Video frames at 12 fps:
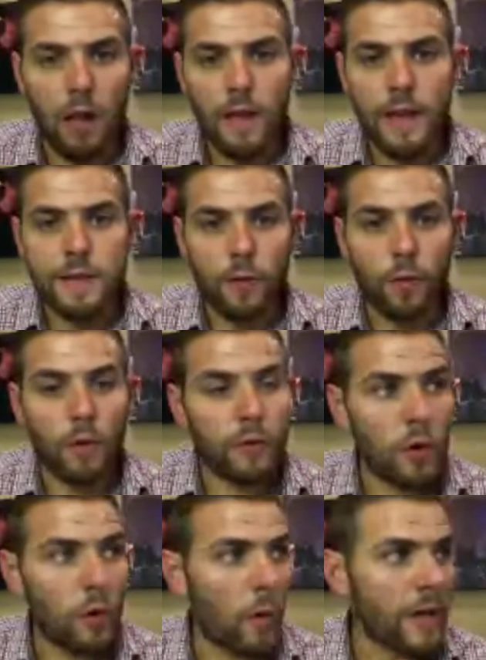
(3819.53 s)
list of
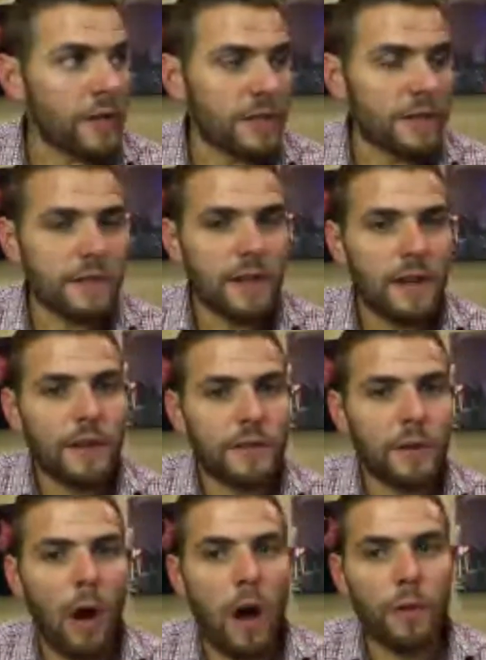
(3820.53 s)
review questions.
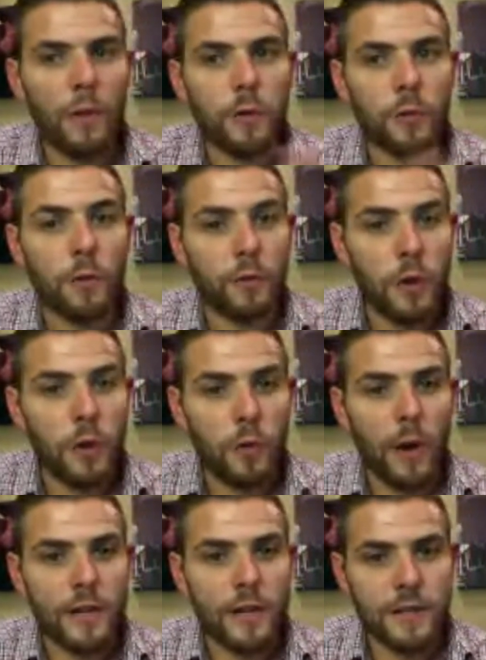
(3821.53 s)
So on those review
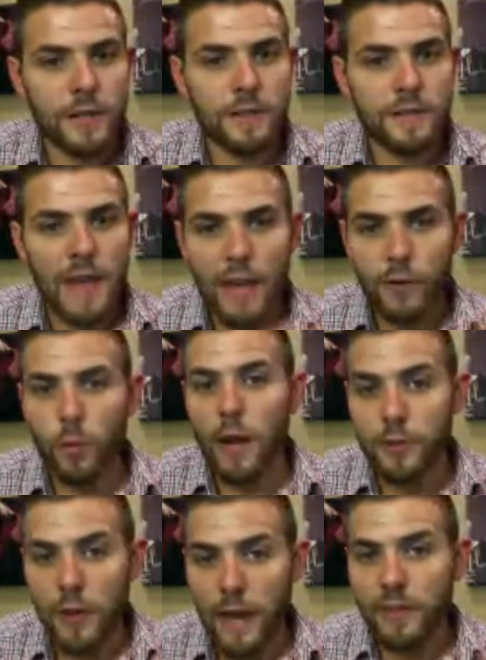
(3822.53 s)
questions, that's where
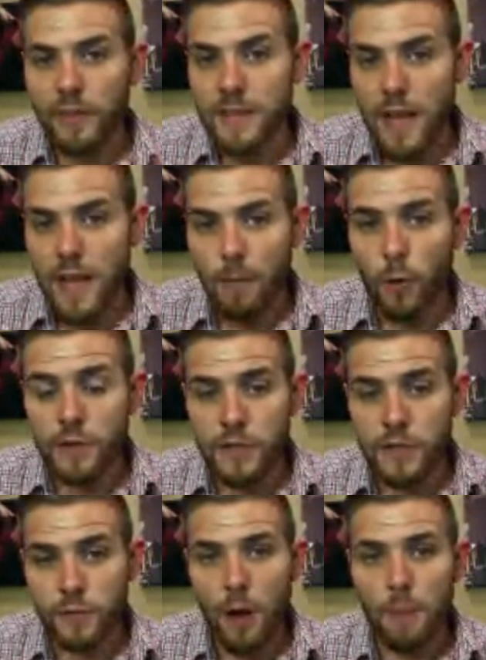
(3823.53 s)
I take the exam
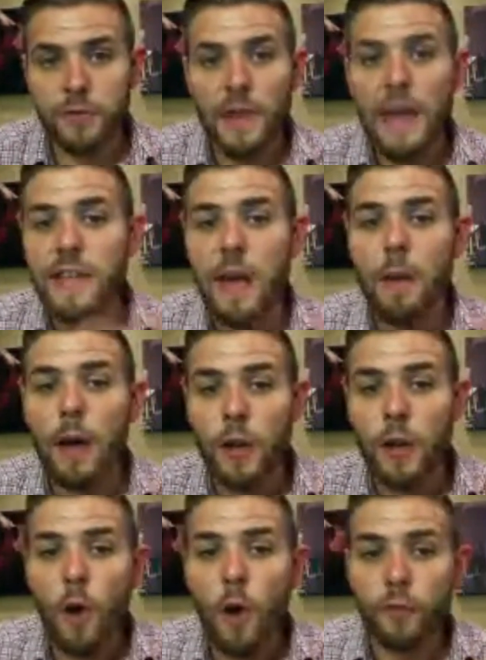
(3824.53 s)
questions from. So that's how I
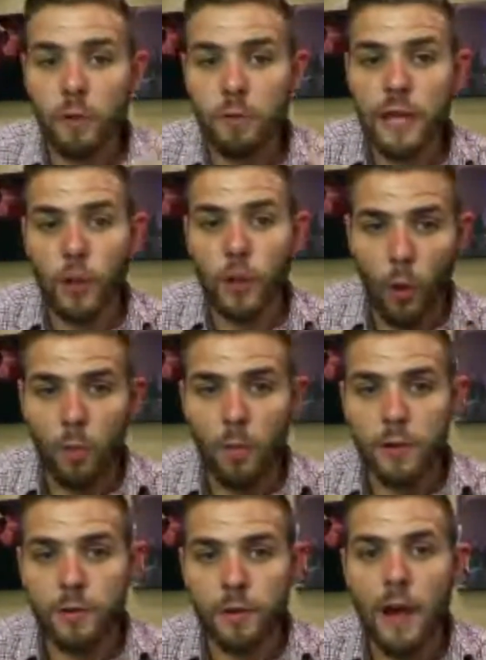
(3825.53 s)
know if you did your
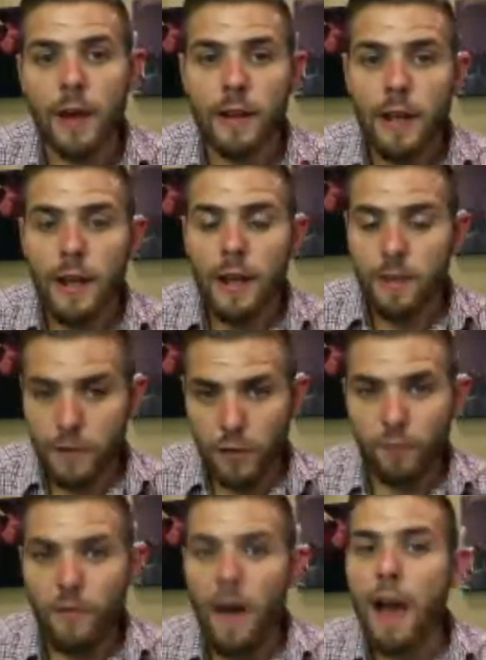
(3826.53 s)
workbooks or not. There's
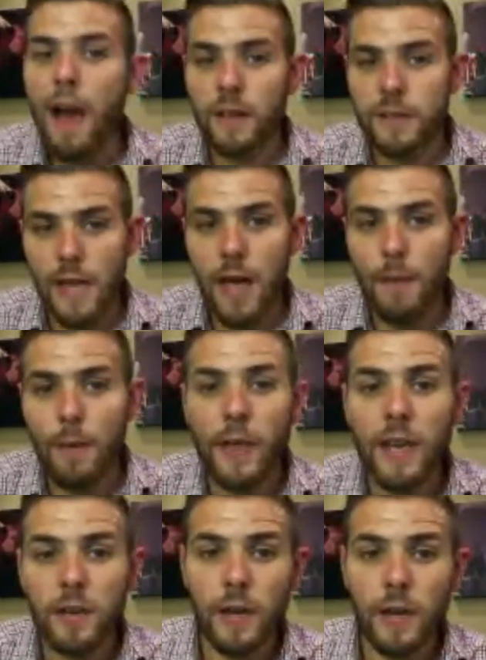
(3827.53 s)
a final exam at
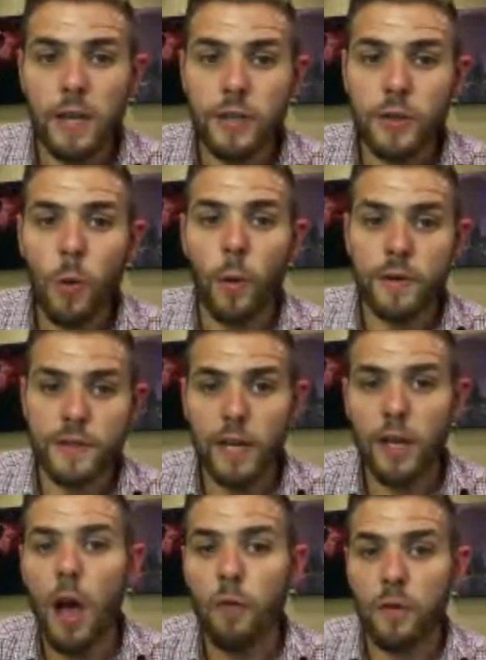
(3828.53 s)
the end of each course
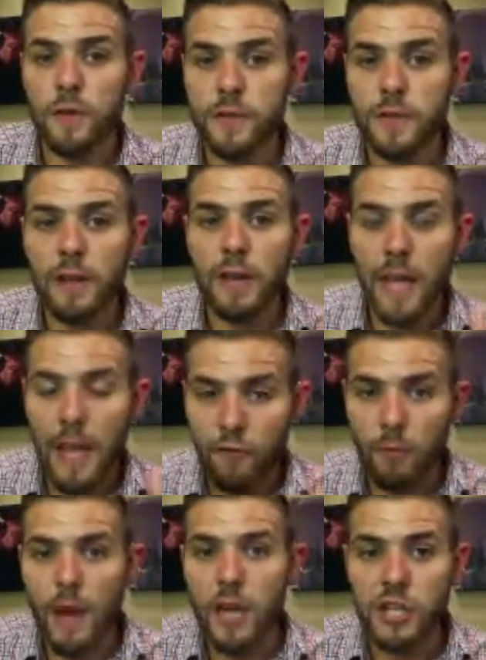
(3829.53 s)
that covers
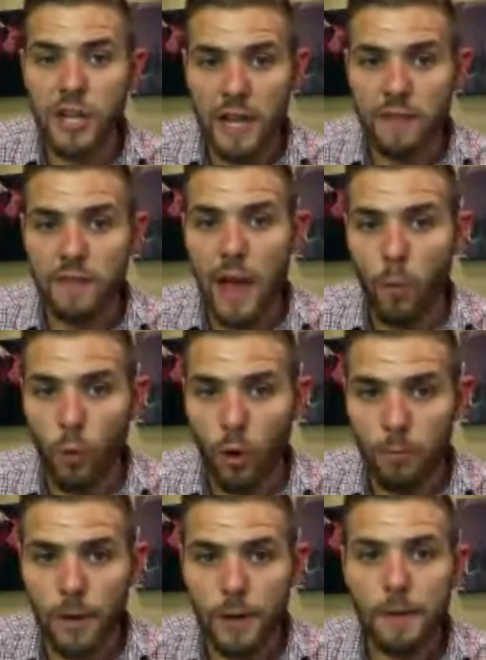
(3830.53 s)
information in that
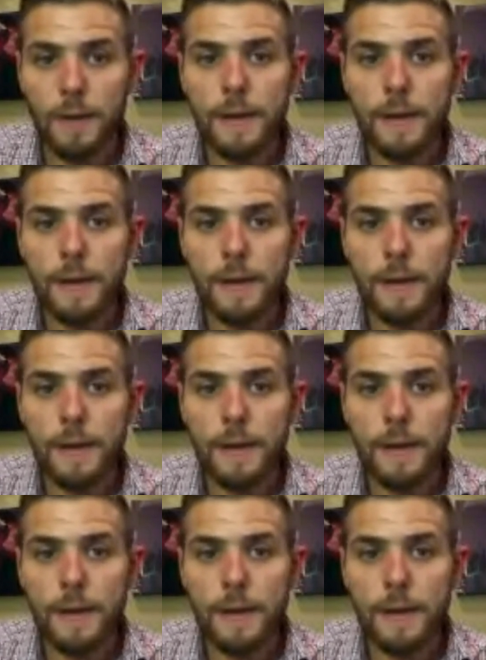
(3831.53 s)
workbook.